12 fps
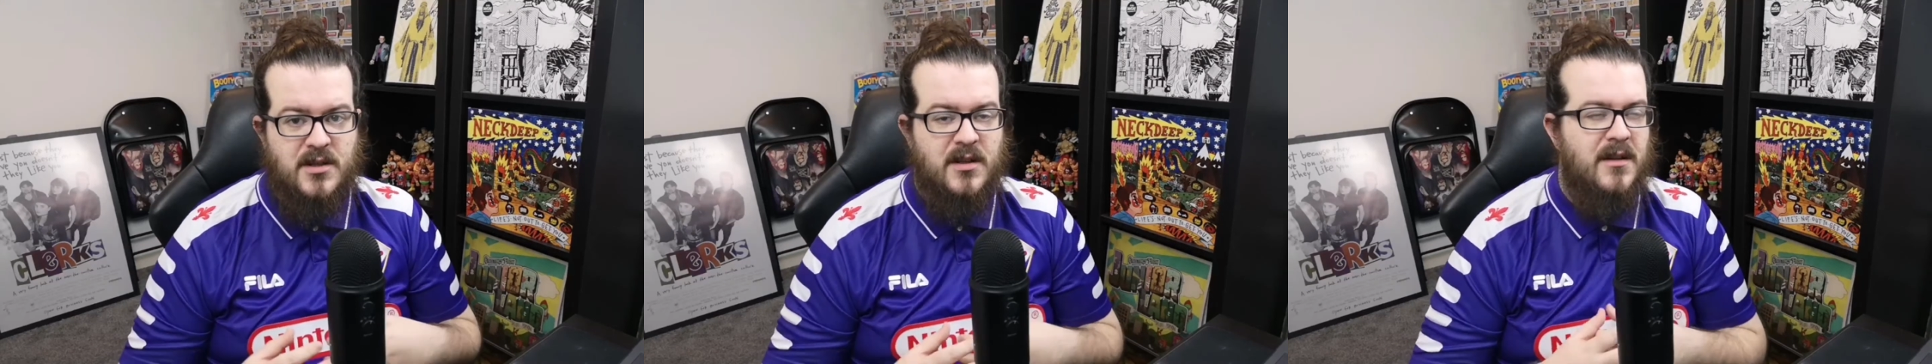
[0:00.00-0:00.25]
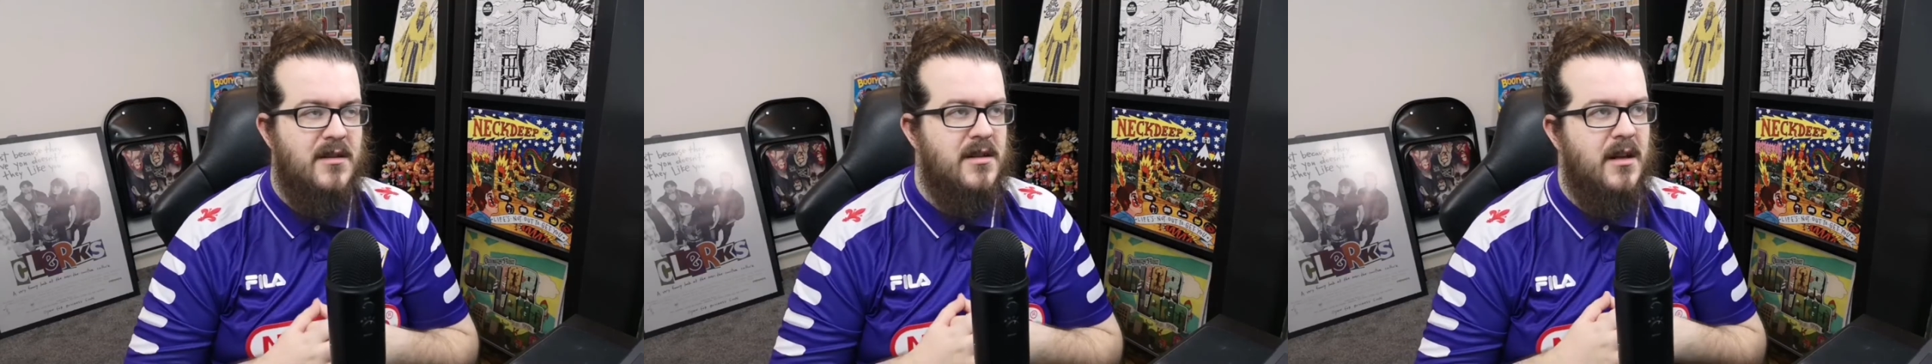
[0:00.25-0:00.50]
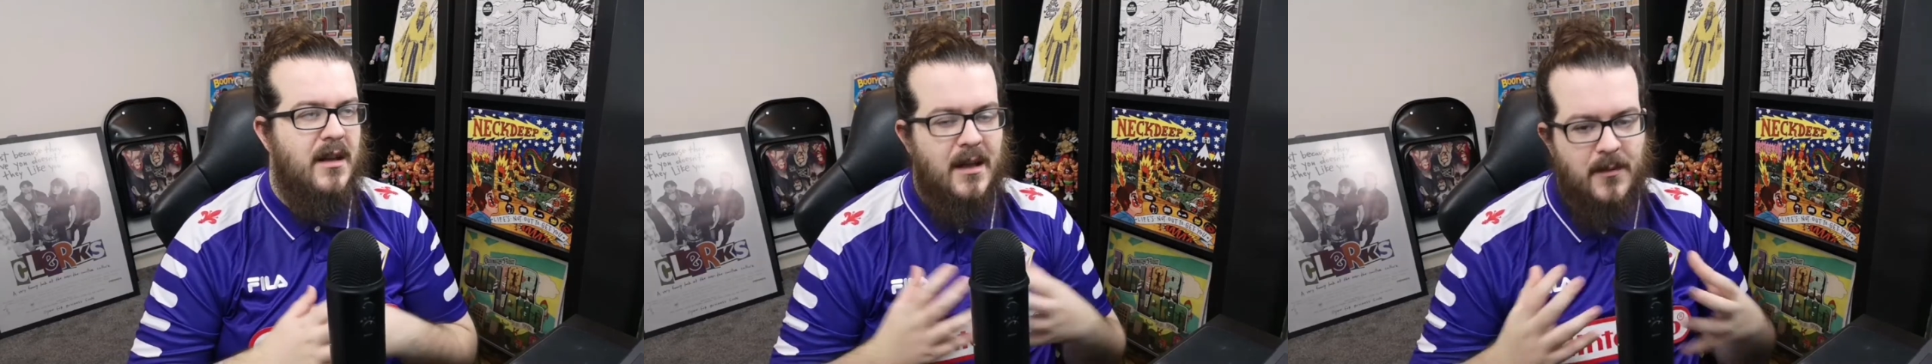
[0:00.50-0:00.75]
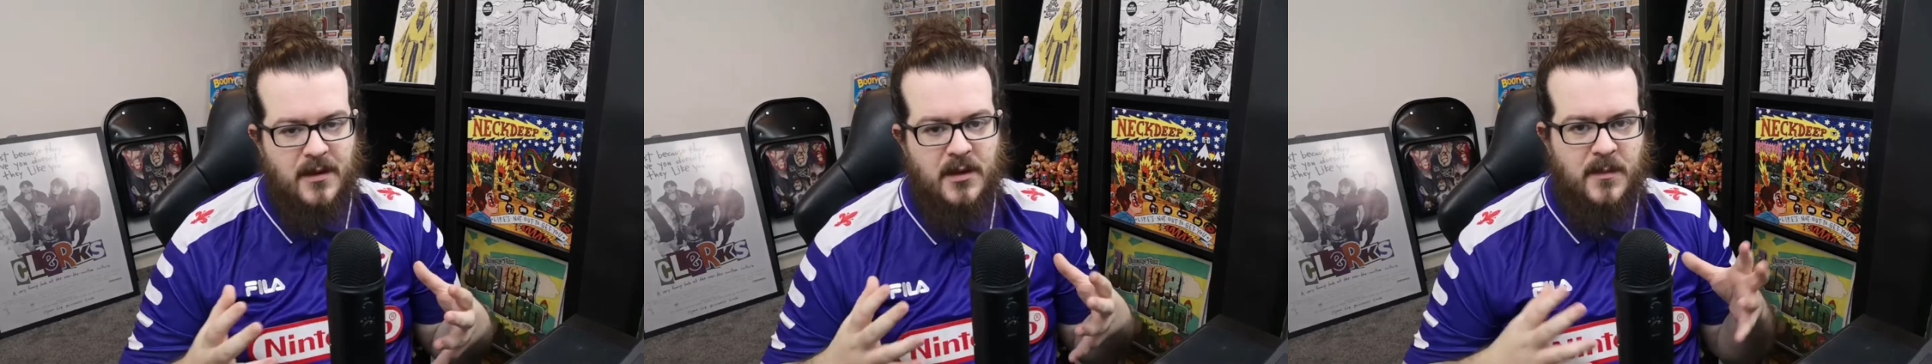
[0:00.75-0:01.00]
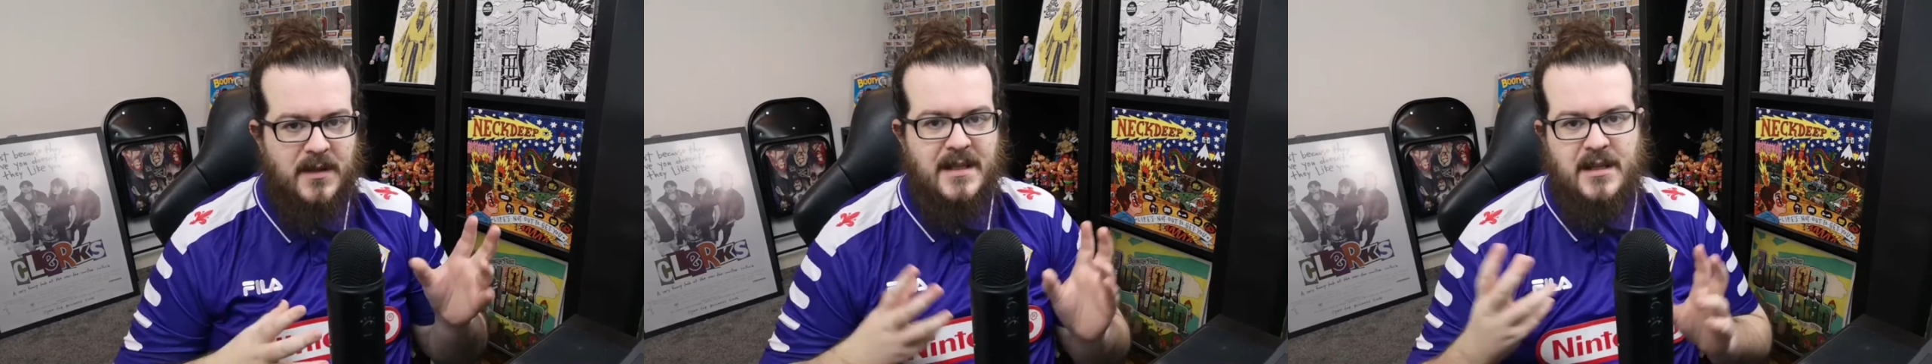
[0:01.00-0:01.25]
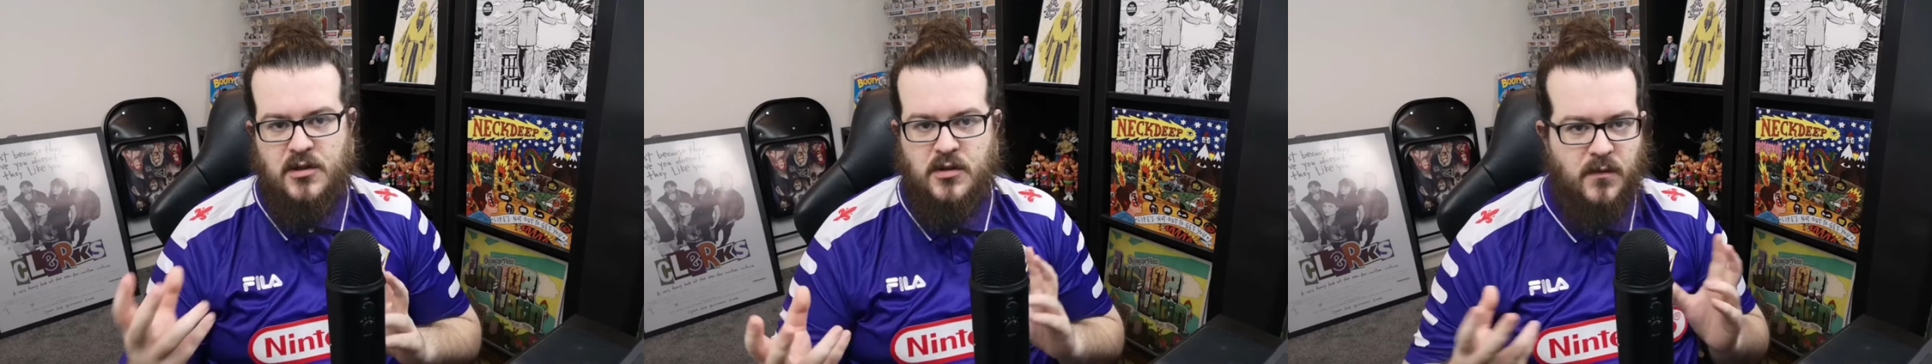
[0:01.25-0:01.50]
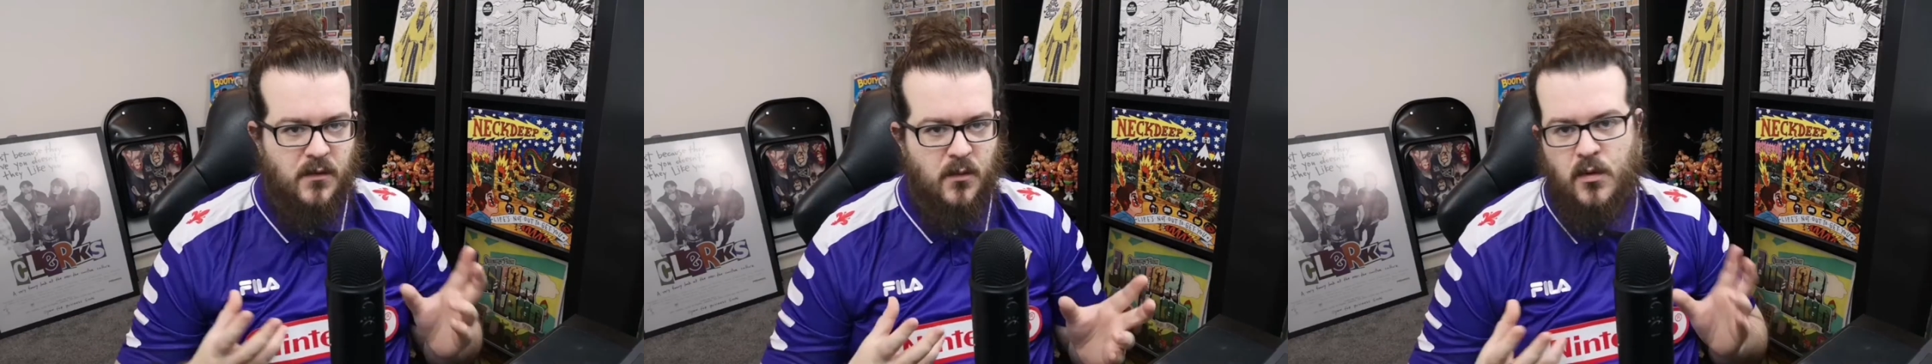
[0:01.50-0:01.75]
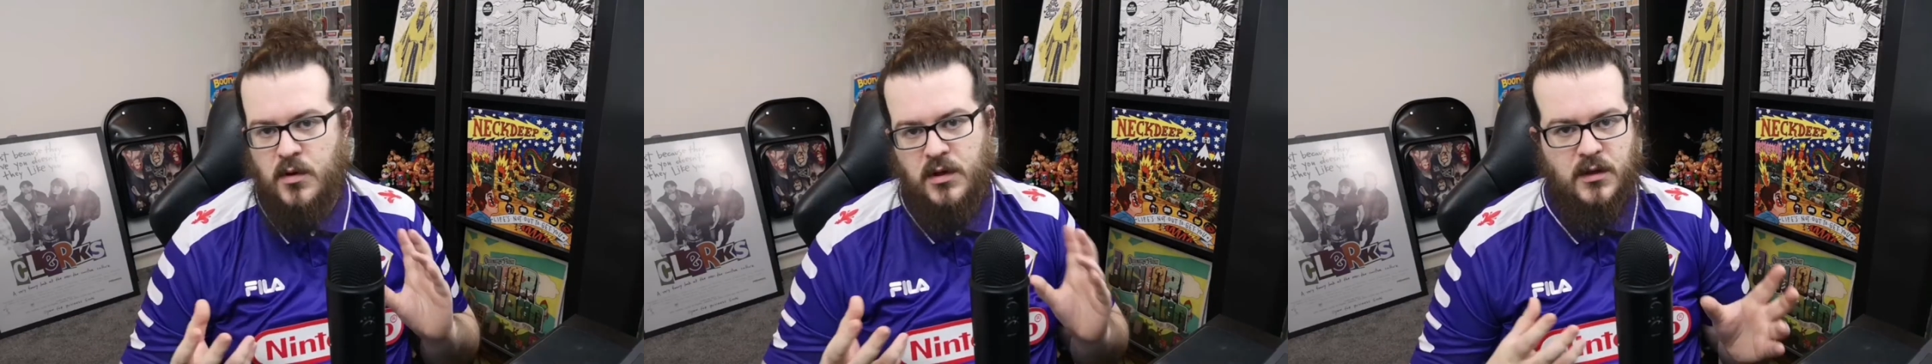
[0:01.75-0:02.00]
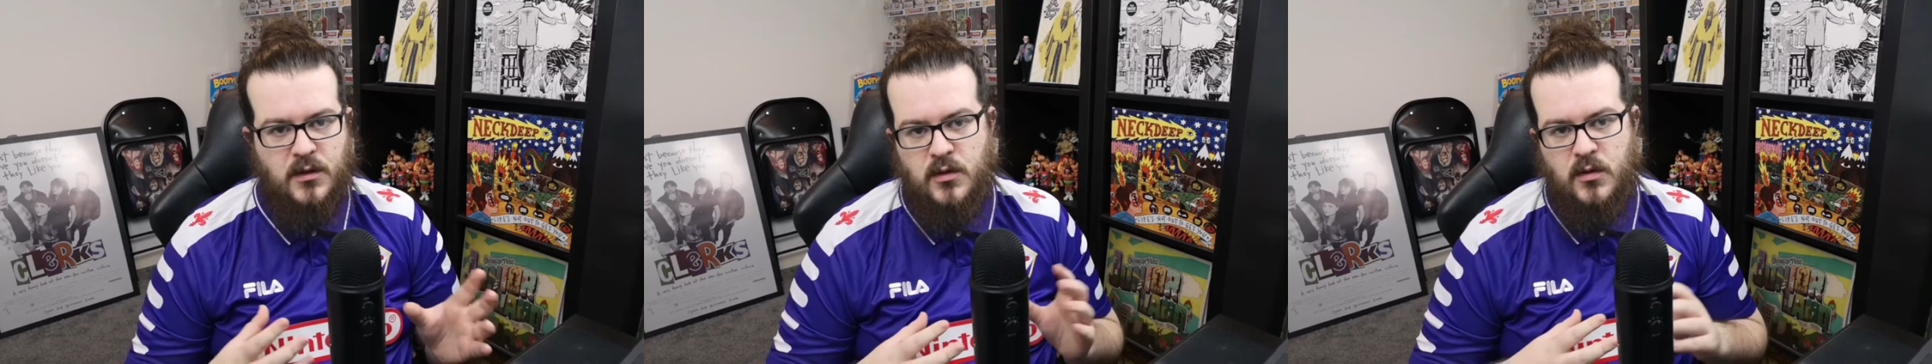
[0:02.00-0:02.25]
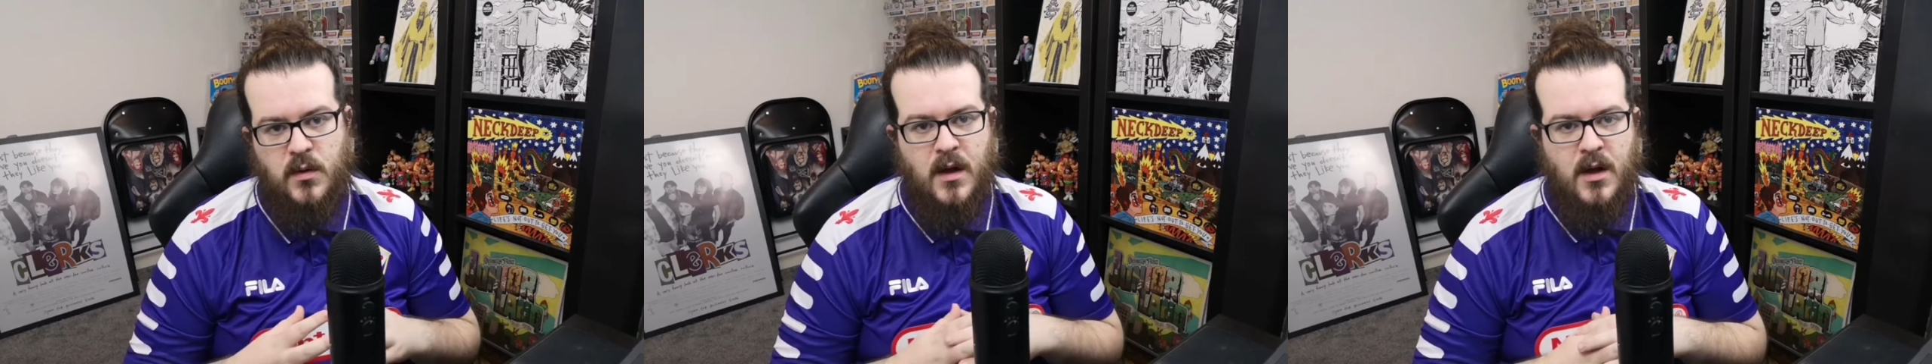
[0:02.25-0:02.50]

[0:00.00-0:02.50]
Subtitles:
There's unlimited potential for what you can do